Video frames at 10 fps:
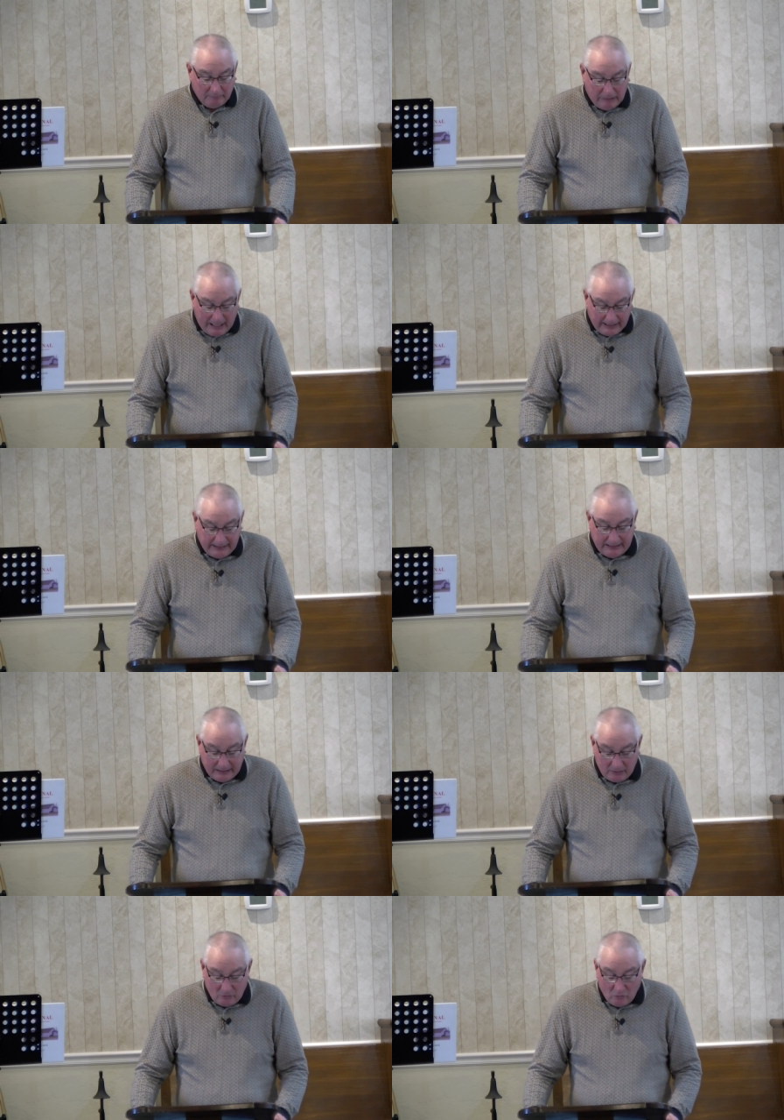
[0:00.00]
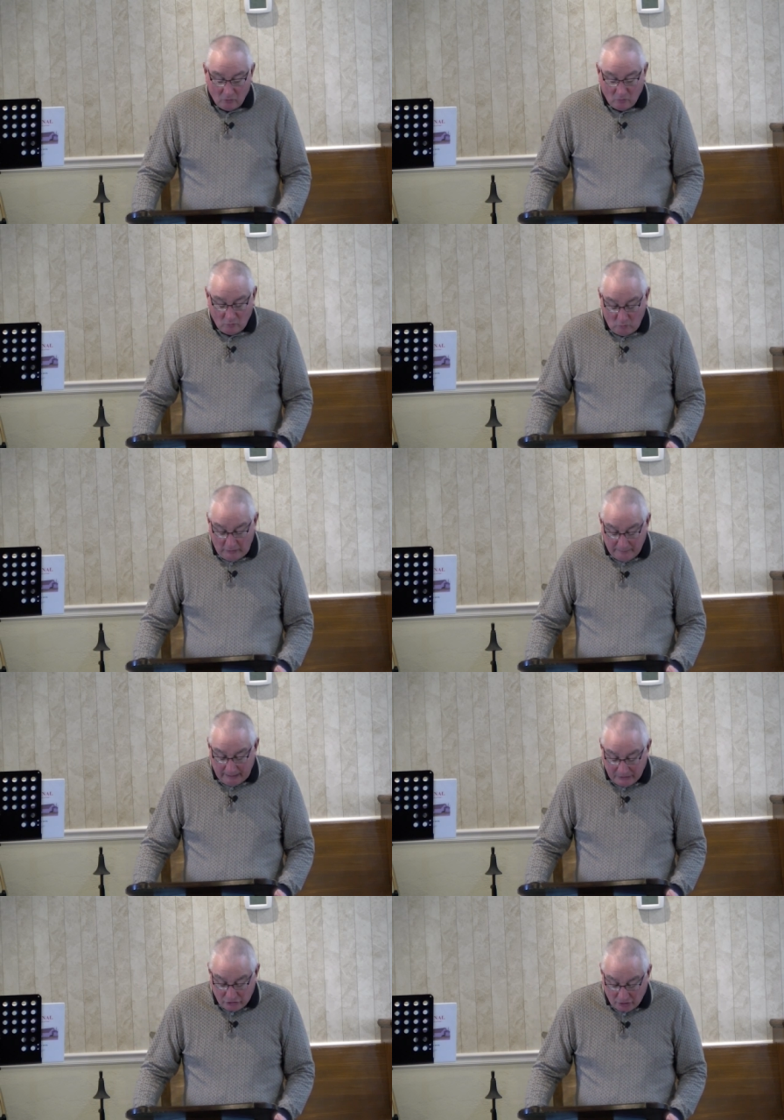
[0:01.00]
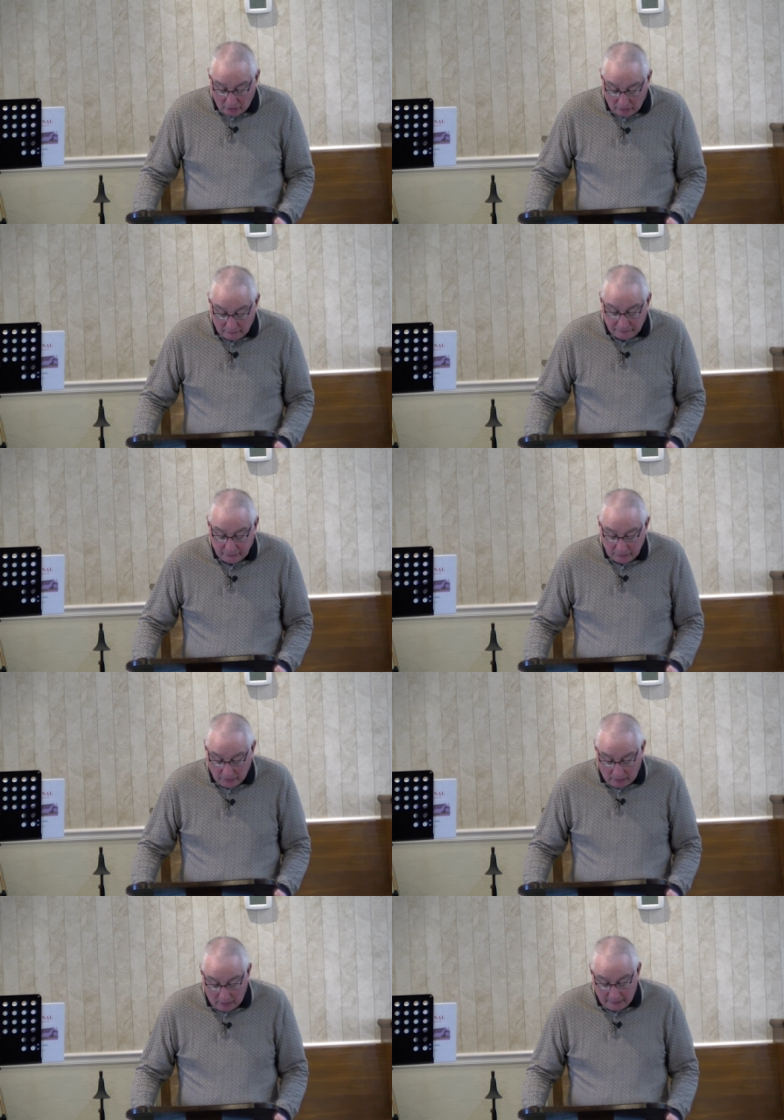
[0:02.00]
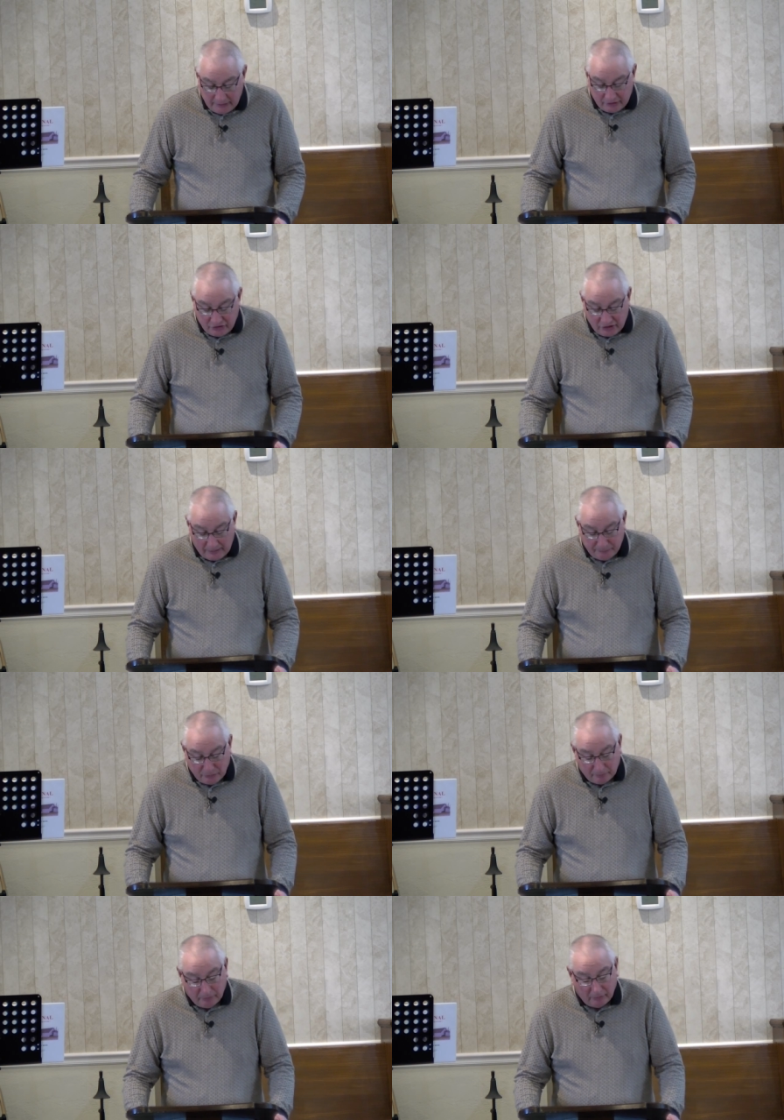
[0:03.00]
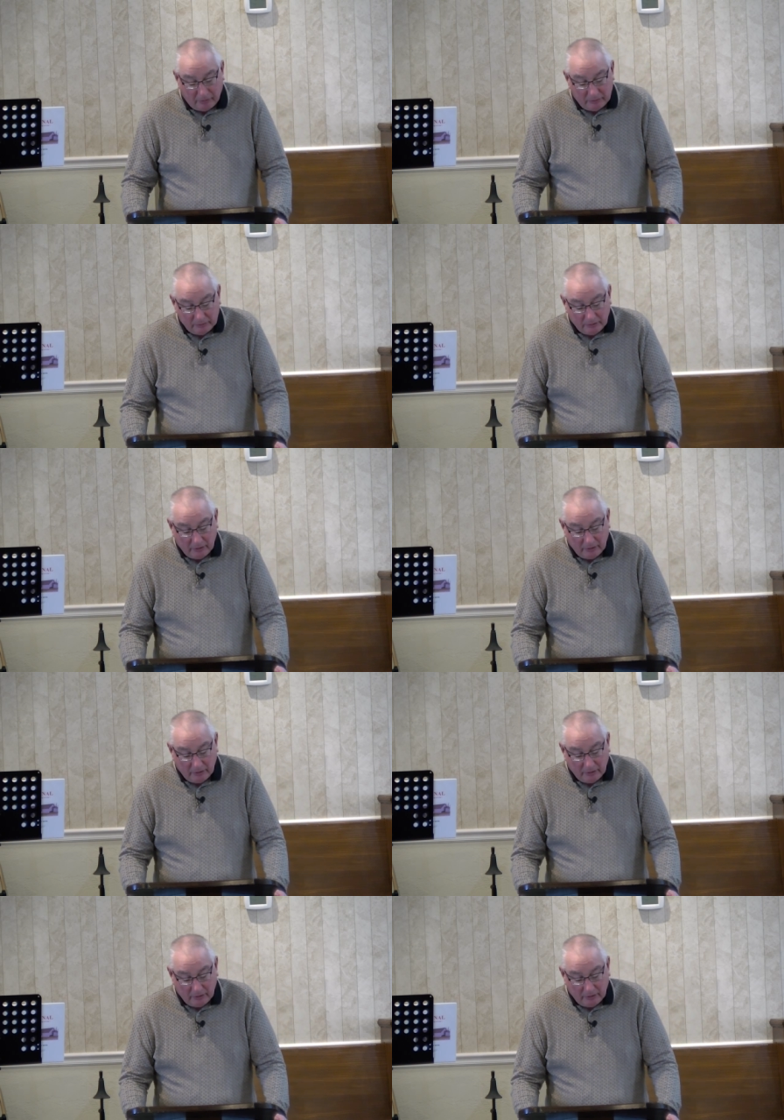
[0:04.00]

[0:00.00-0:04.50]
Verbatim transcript: by it, we may serve God acceptable.